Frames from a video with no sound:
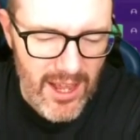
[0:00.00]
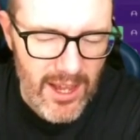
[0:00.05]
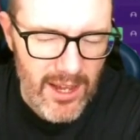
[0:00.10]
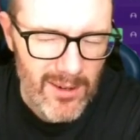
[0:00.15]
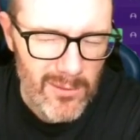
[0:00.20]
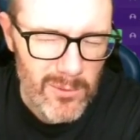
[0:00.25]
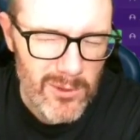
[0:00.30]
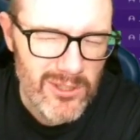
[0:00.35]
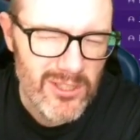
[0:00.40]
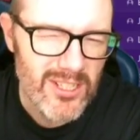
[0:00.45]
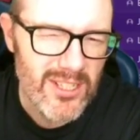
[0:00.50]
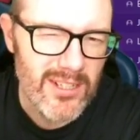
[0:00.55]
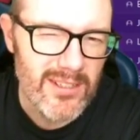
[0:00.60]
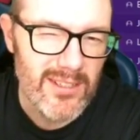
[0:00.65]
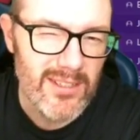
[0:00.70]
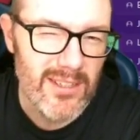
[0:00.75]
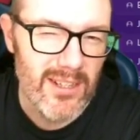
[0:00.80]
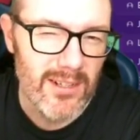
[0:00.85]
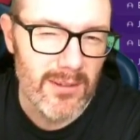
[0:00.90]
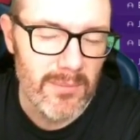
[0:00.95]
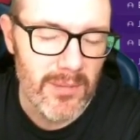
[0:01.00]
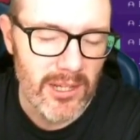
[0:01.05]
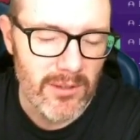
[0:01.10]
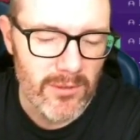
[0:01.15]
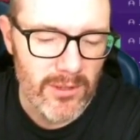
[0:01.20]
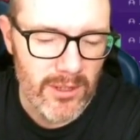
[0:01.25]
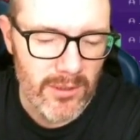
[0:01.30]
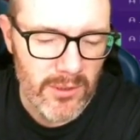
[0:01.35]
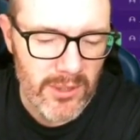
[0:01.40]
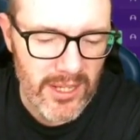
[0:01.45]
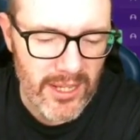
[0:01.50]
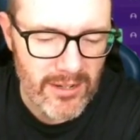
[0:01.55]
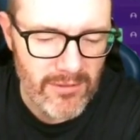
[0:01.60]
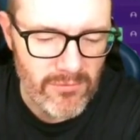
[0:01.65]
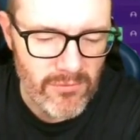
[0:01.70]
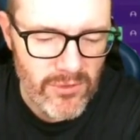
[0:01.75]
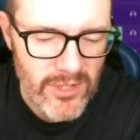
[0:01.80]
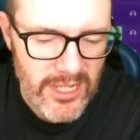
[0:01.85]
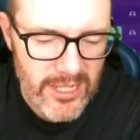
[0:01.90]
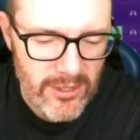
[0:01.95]
I was set to send him out on loan
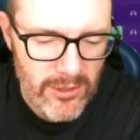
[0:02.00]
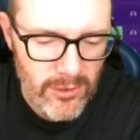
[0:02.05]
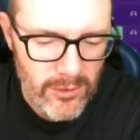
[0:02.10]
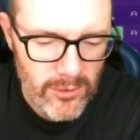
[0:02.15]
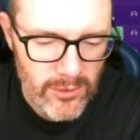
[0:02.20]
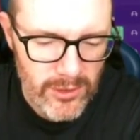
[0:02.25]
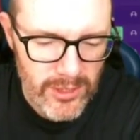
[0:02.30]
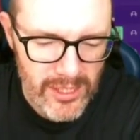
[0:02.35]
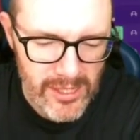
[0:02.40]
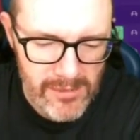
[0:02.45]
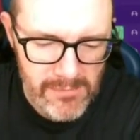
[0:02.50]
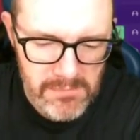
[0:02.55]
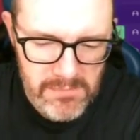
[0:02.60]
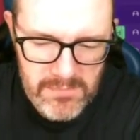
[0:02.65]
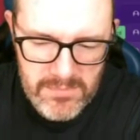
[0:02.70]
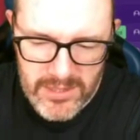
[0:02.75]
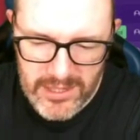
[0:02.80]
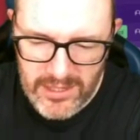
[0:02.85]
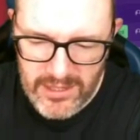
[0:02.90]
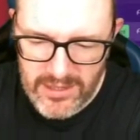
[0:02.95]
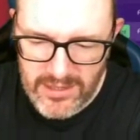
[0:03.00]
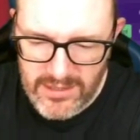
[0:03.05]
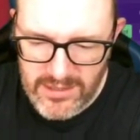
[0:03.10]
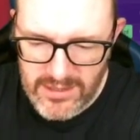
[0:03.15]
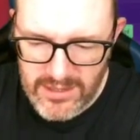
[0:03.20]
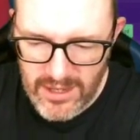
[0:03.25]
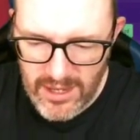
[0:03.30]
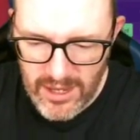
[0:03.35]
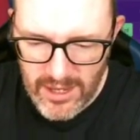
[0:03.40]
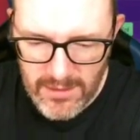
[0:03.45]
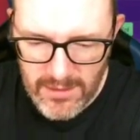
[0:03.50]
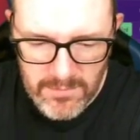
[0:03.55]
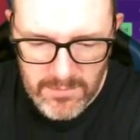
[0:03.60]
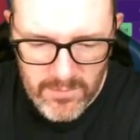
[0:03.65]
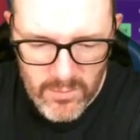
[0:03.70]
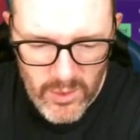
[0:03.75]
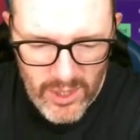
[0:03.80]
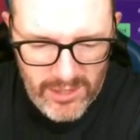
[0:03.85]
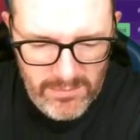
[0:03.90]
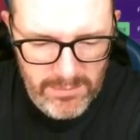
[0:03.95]
again, recalled him because
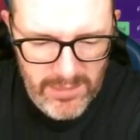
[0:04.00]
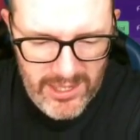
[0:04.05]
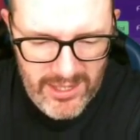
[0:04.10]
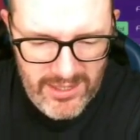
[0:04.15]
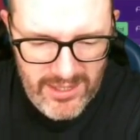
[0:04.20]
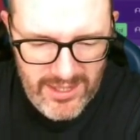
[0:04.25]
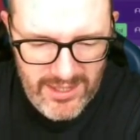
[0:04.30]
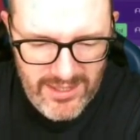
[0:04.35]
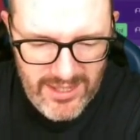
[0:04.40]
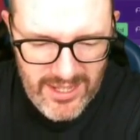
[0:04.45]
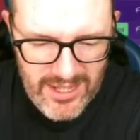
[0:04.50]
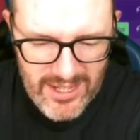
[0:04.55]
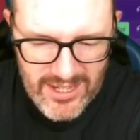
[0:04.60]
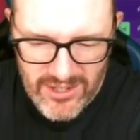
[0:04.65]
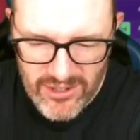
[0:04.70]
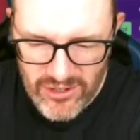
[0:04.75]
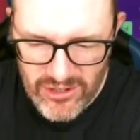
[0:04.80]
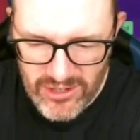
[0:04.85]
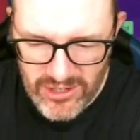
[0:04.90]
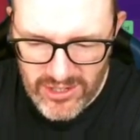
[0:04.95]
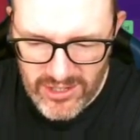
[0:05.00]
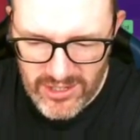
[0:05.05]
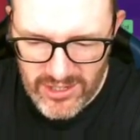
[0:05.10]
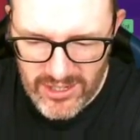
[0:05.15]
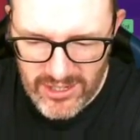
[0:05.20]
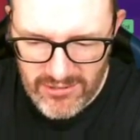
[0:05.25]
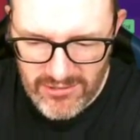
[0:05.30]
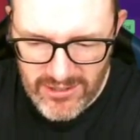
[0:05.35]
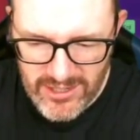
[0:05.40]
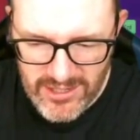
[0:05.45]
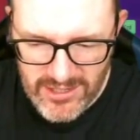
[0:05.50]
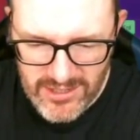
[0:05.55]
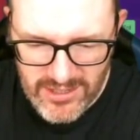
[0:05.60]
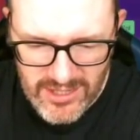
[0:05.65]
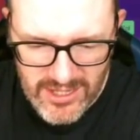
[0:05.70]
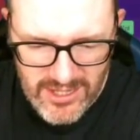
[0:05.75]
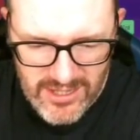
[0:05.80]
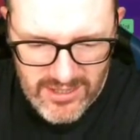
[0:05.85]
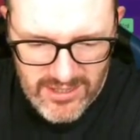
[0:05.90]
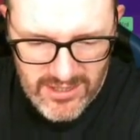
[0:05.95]
we had Benedetti injured earlier in the
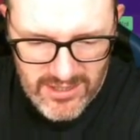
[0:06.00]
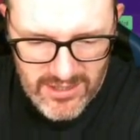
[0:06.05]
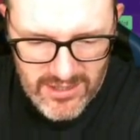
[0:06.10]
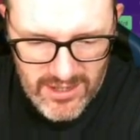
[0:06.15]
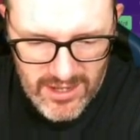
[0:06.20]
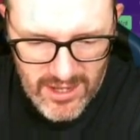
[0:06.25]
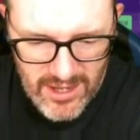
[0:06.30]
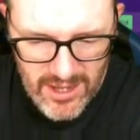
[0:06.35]
season.